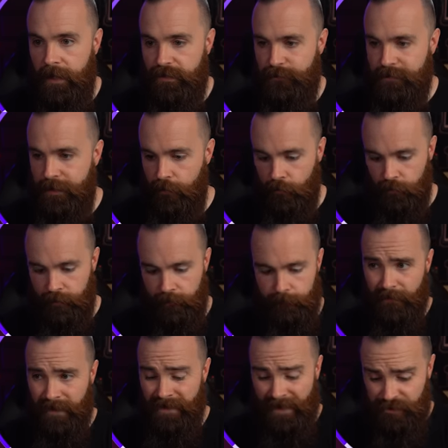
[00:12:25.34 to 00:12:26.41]
as we did earlier,
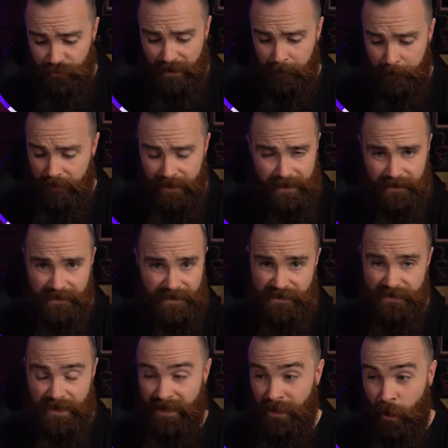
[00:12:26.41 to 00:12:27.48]
and I try to ping, let's
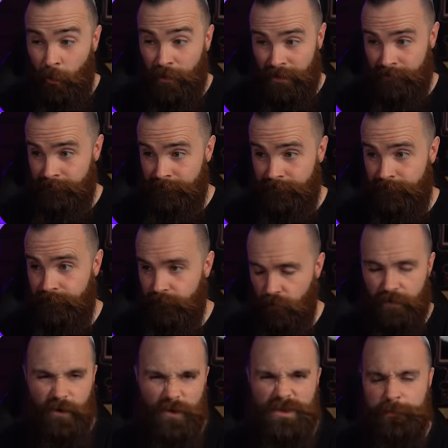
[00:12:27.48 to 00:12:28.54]
say Odin,
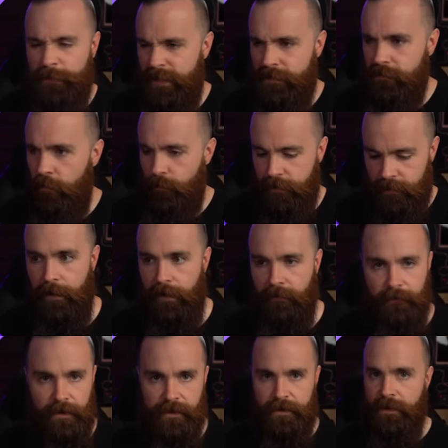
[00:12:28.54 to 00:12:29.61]
or no, let's ping Loki.
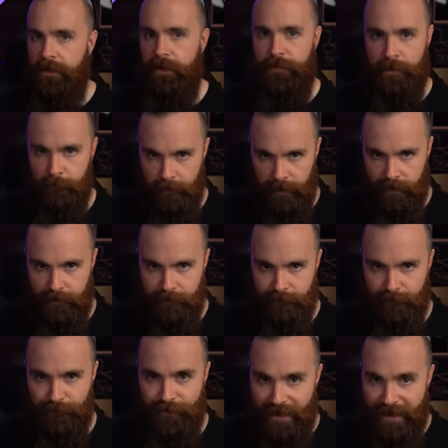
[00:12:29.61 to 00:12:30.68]
I'm not gonna get anything back.
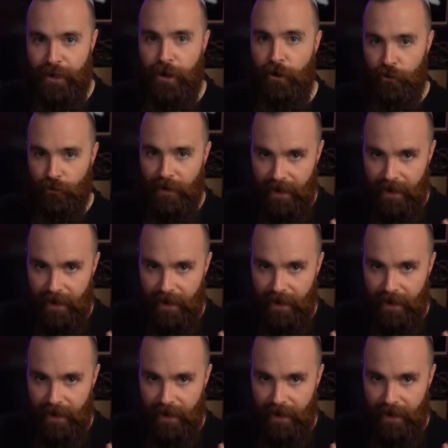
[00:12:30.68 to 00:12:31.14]
They are